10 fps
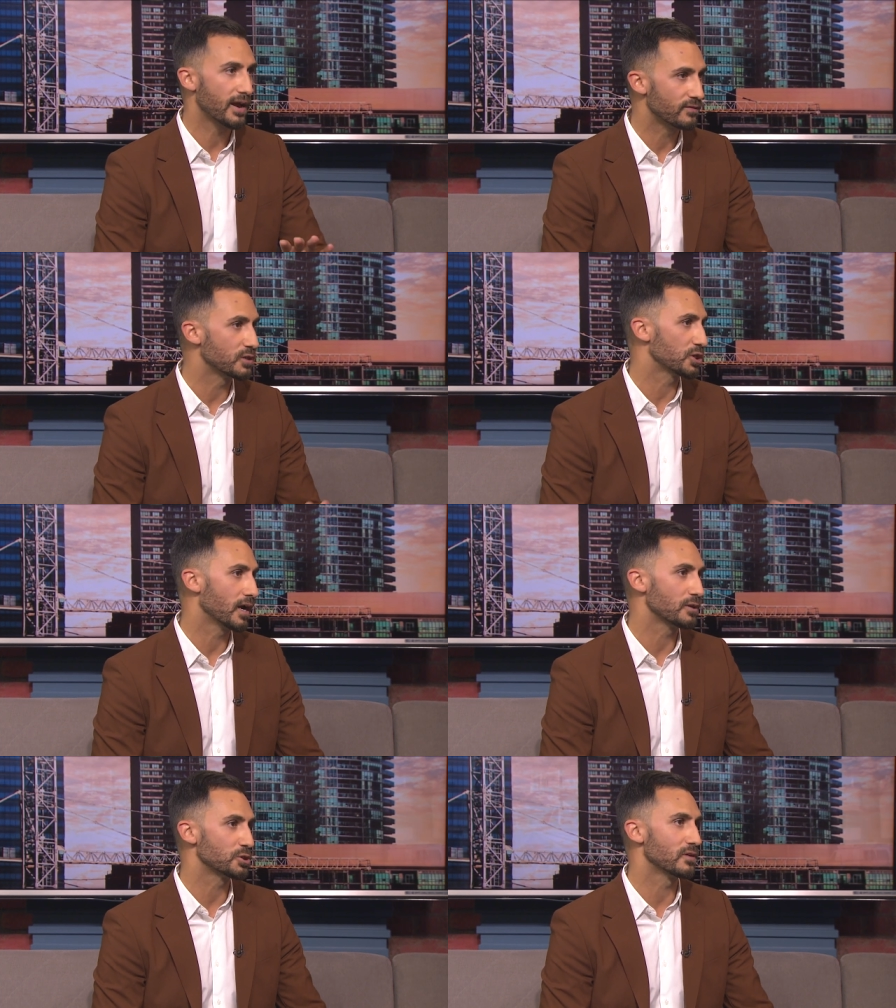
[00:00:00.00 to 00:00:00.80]
Every
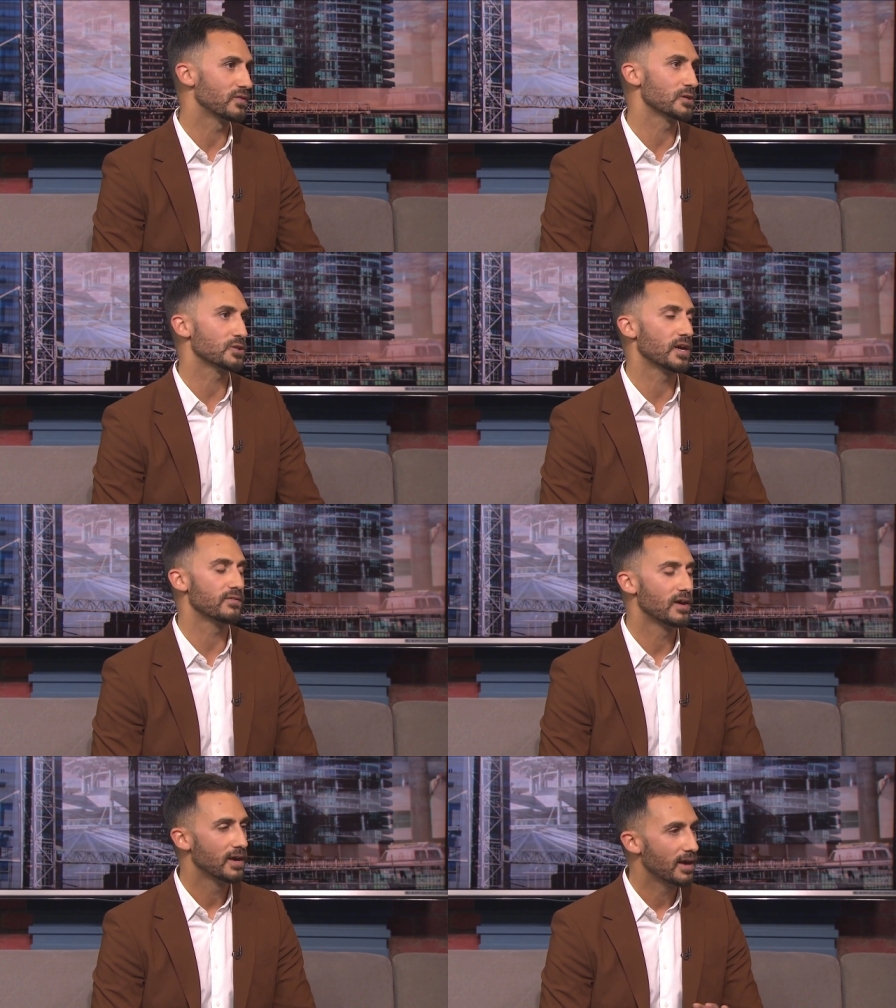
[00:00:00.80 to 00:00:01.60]
child should feel safe
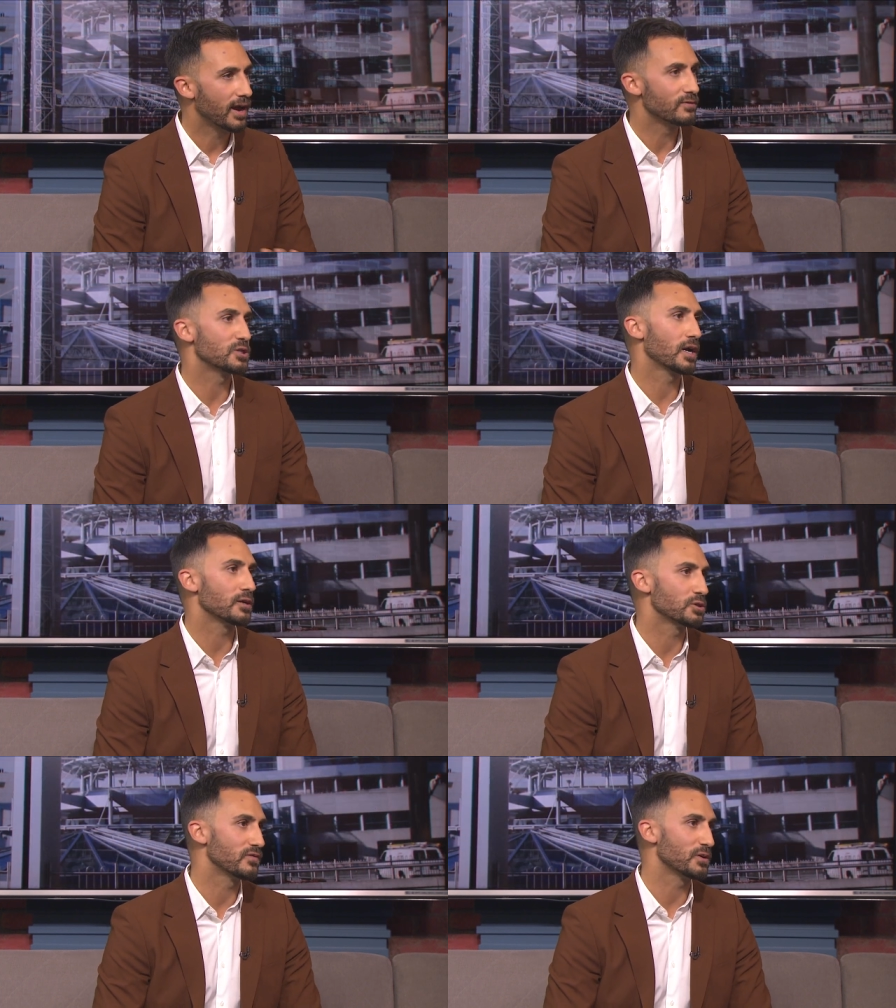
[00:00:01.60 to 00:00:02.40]
every
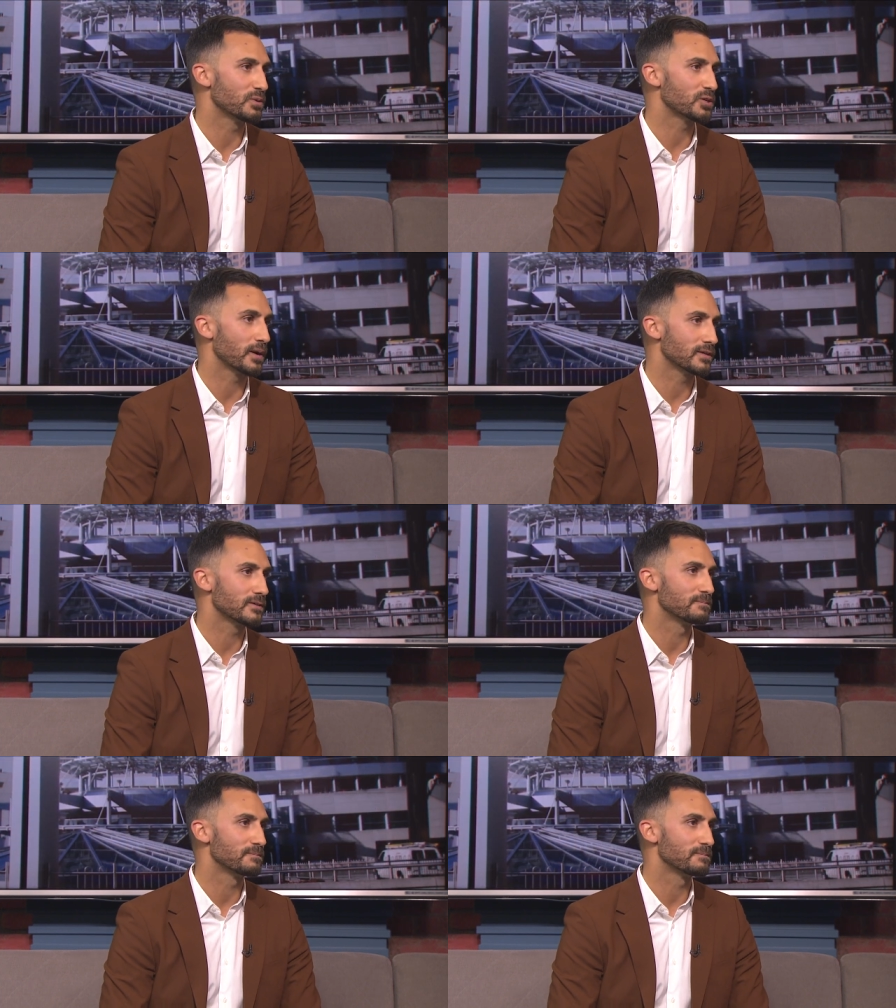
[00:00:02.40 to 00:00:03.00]
child should feel respected.